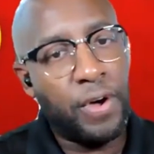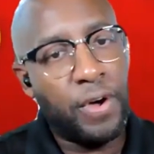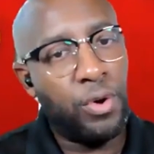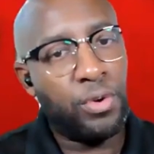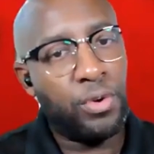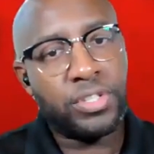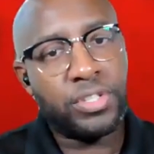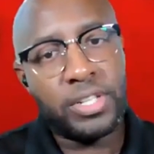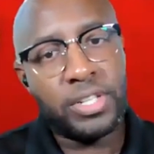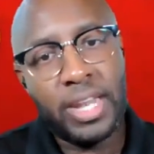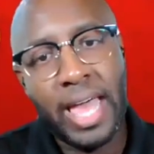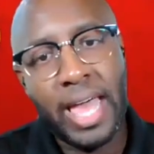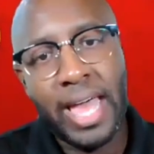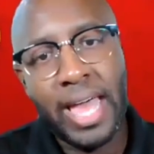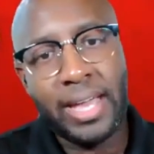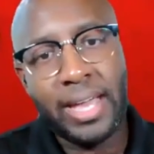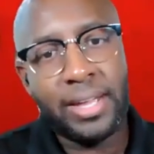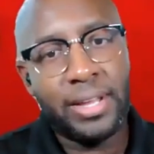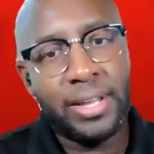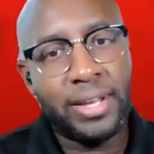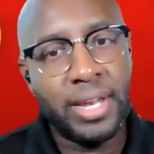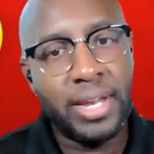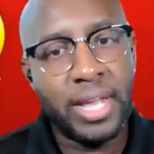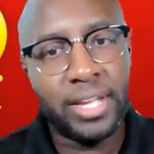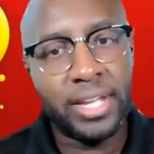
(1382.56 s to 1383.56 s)
folks
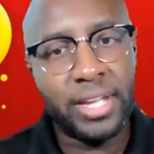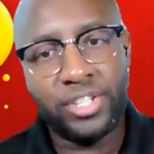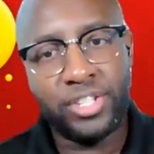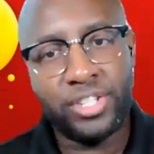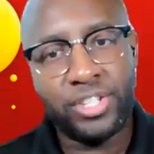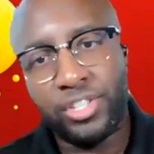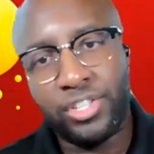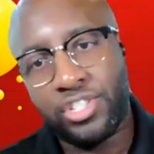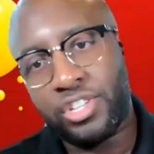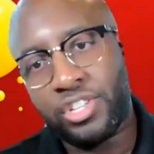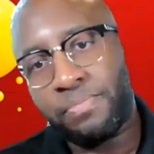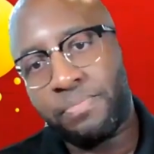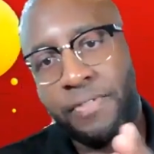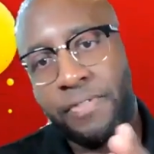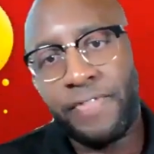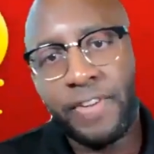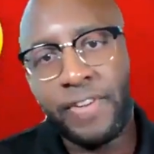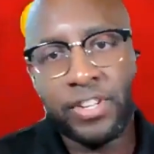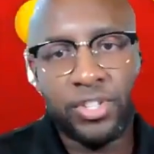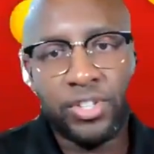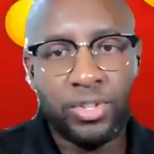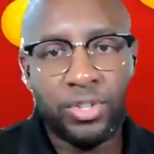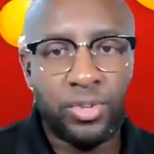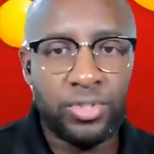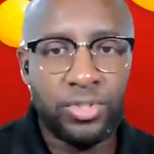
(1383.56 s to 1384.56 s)
lack connections to
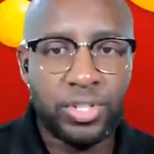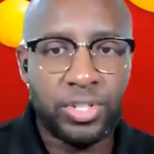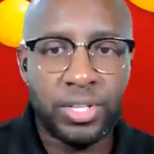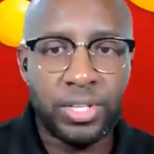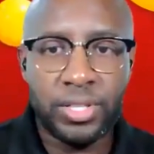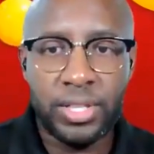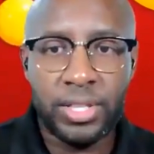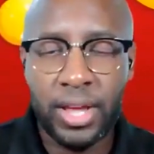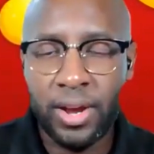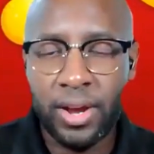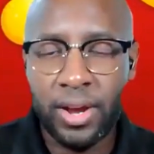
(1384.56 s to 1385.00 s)
professionals in